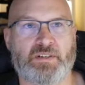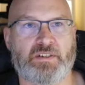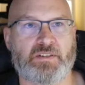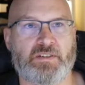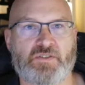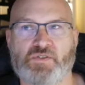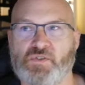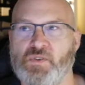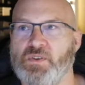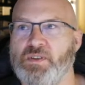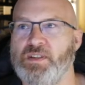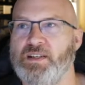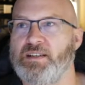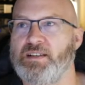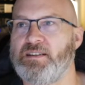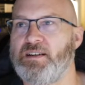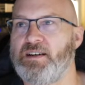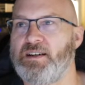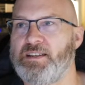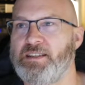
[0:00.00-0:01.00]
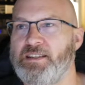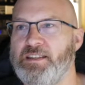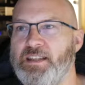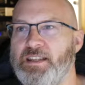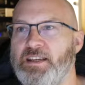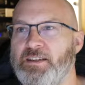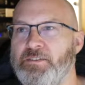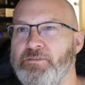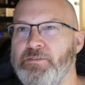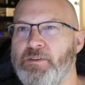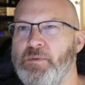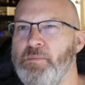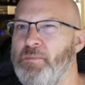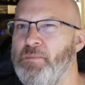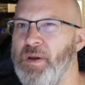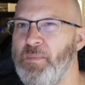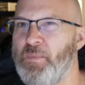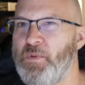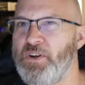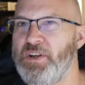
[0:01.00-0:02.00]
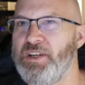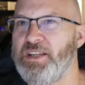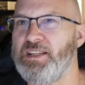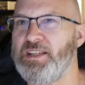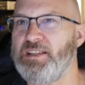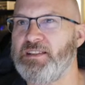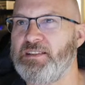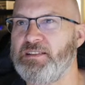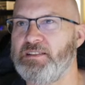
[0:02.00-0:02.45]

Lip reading: controller, I think from memory.